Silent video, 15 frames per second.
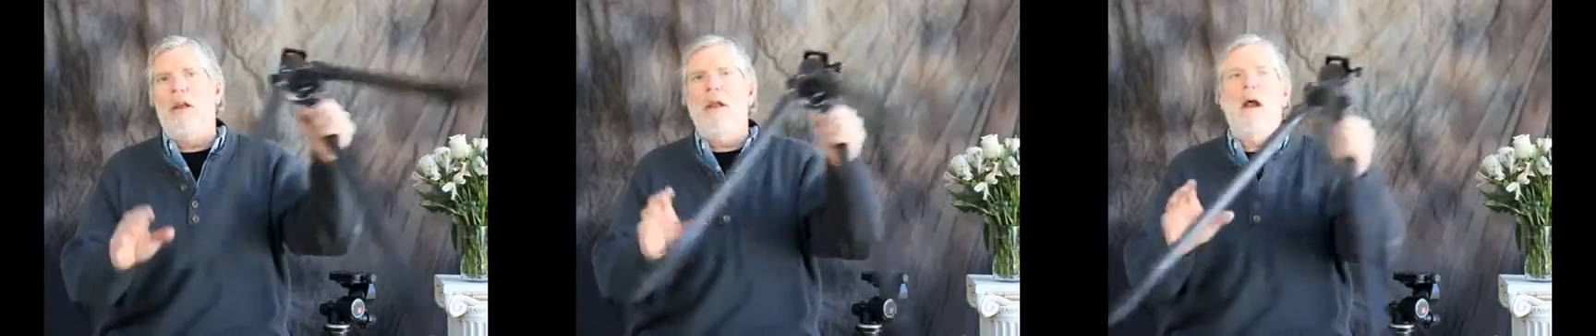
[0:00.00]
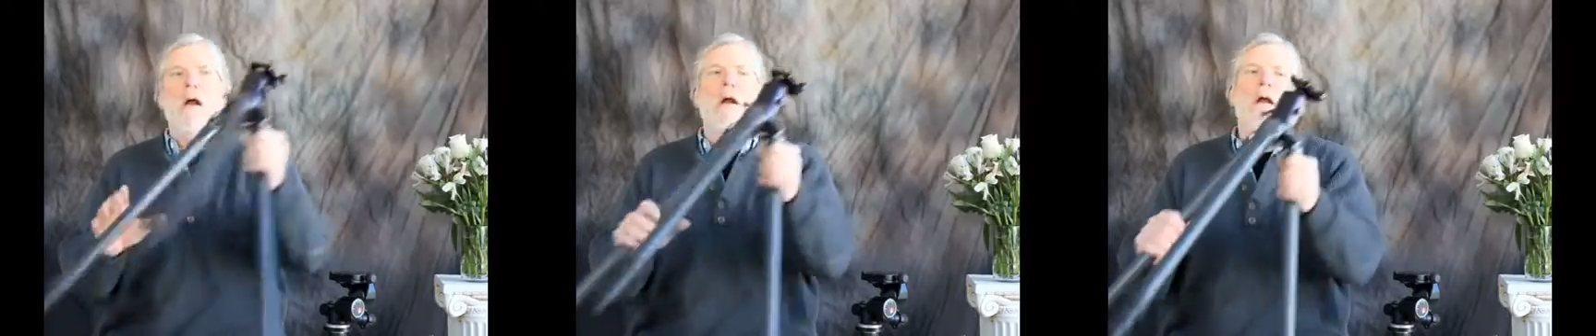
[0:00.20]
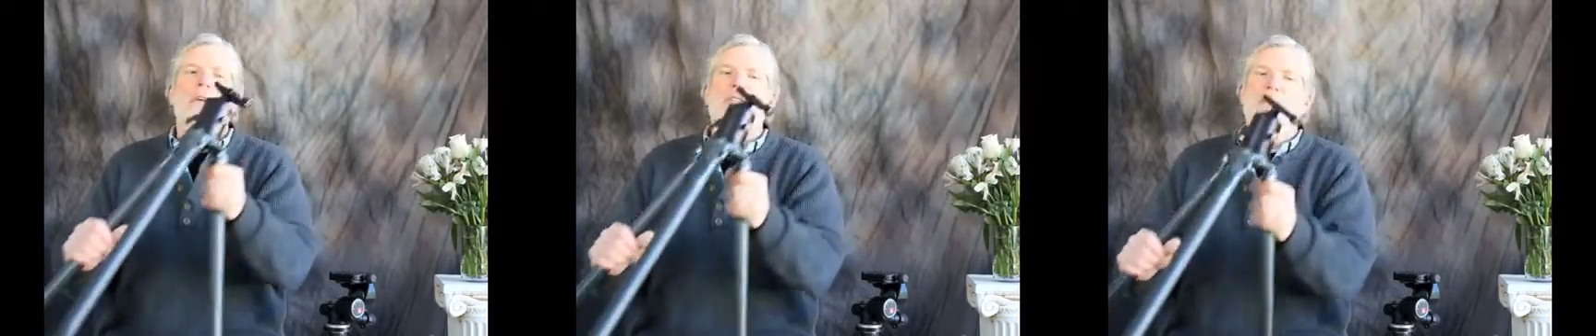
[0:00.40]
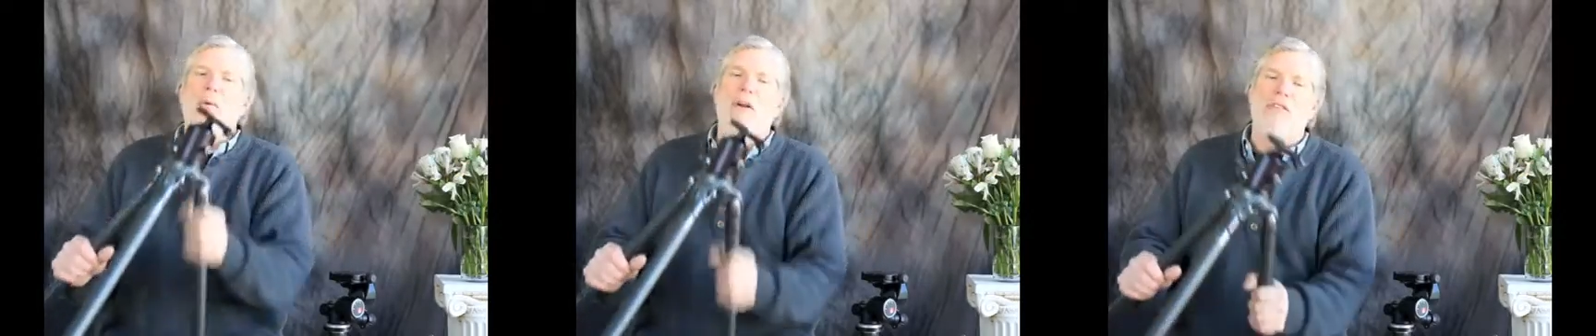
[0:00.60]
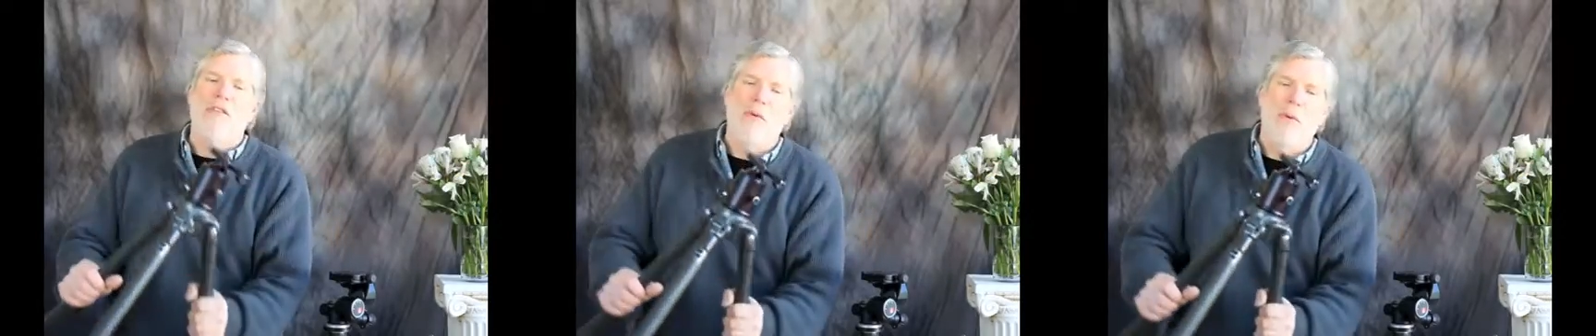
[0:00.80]
And an Arca
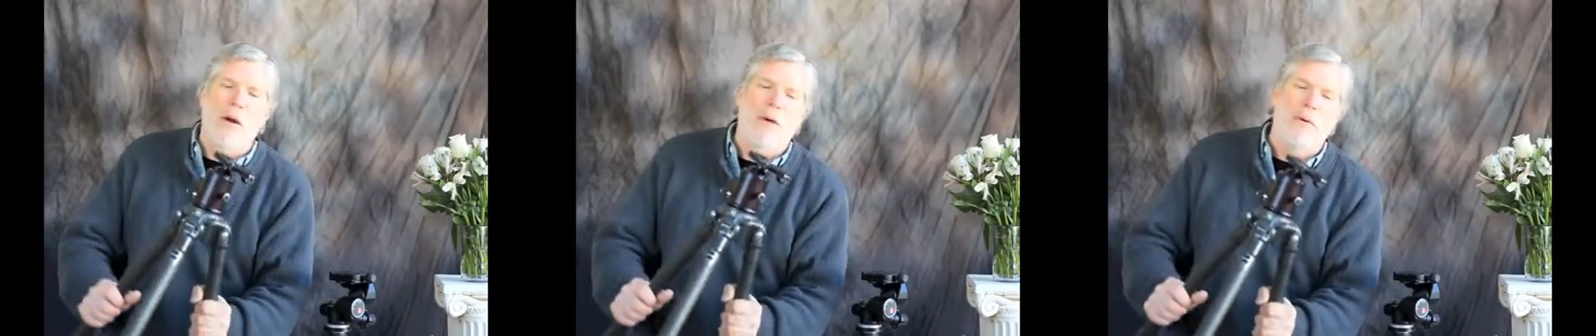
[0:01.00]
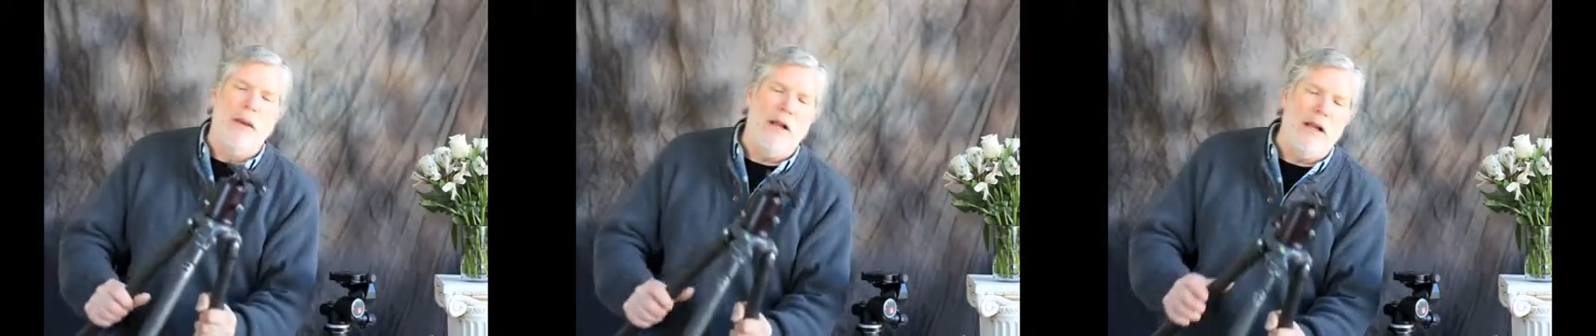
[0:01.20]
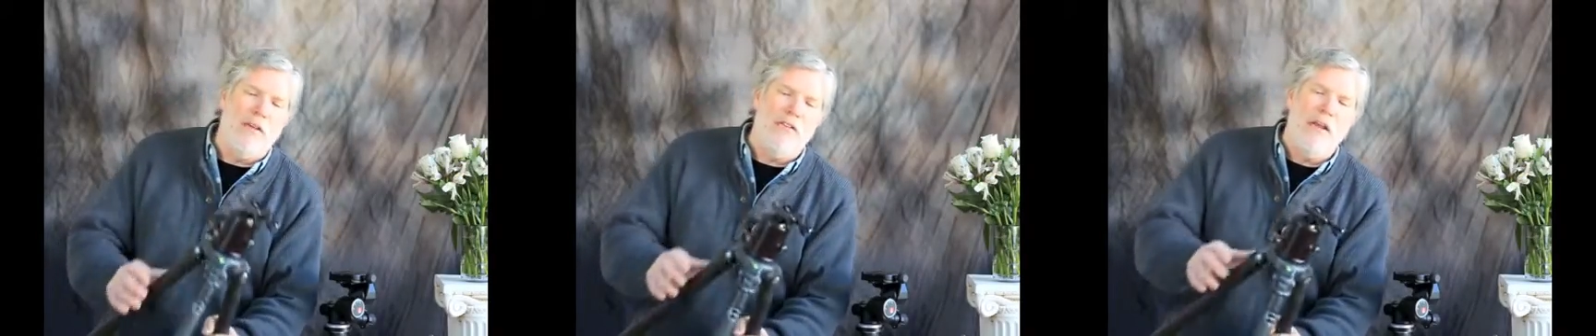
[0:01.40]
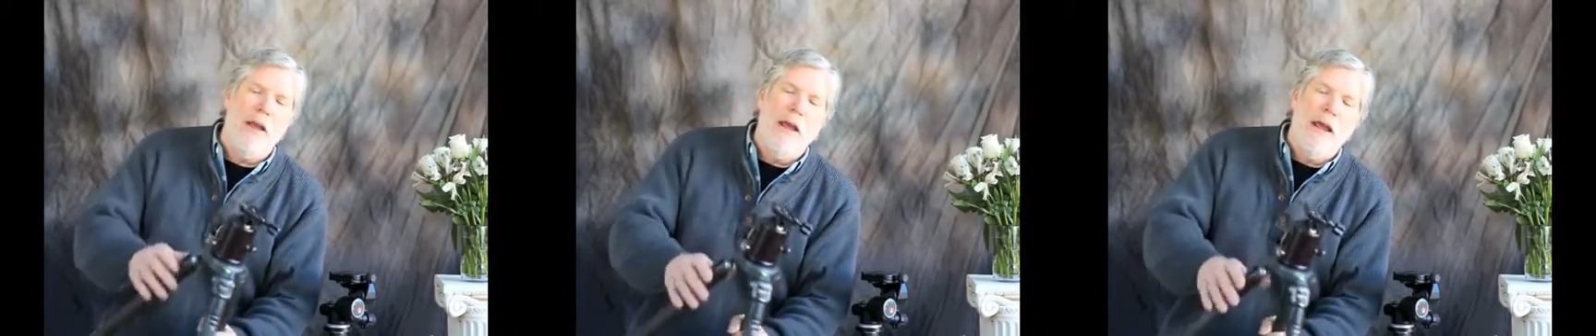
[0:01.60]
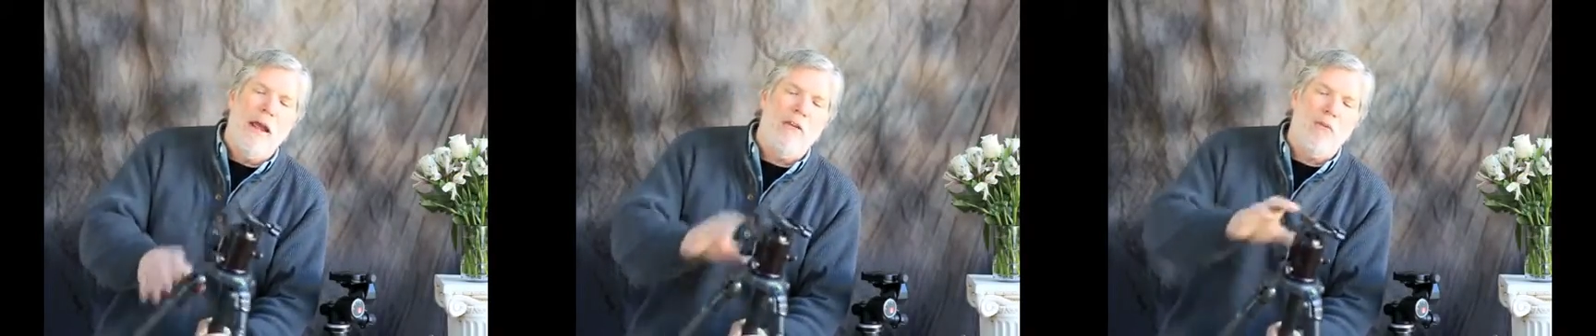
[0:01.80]
Swiss quick release
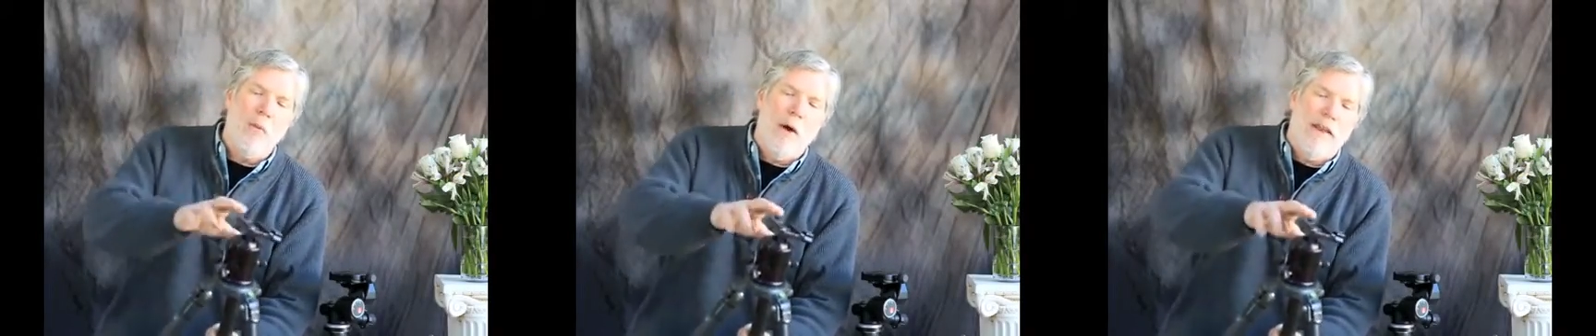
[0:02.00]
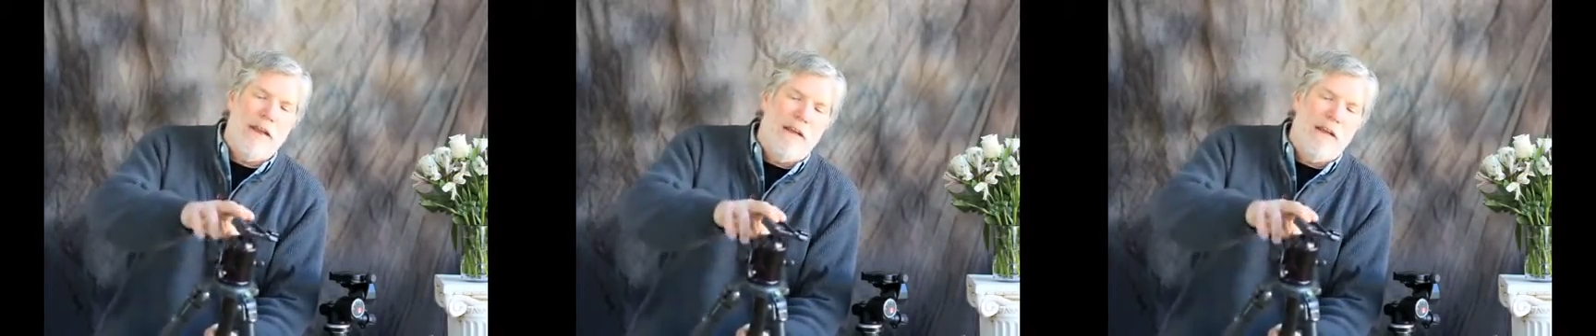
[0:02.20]
is one